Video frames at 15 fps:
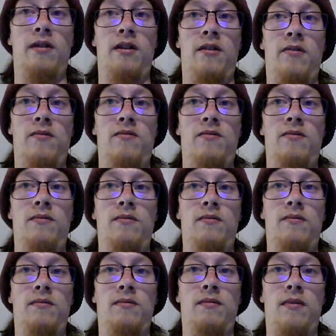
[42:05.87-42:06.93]

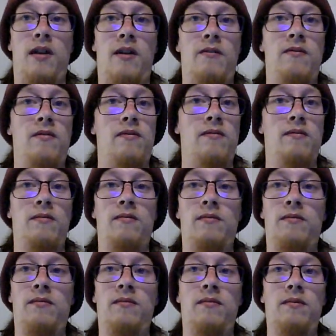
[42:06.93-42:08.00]
I don't know.
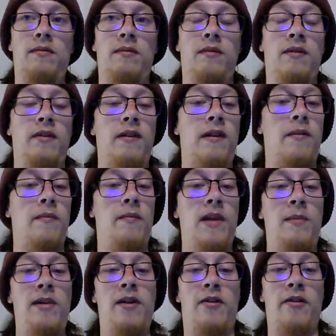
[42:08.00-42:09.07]

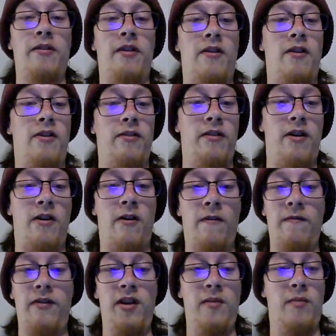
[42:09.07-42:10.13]
Maybe all
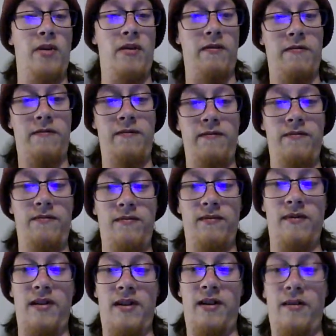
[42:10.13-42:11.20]
of the above.
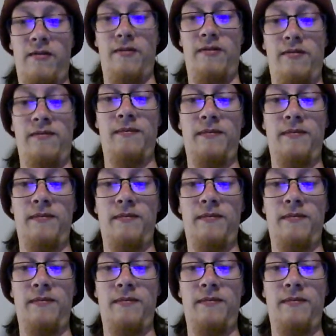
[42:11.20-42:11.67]
I don't know.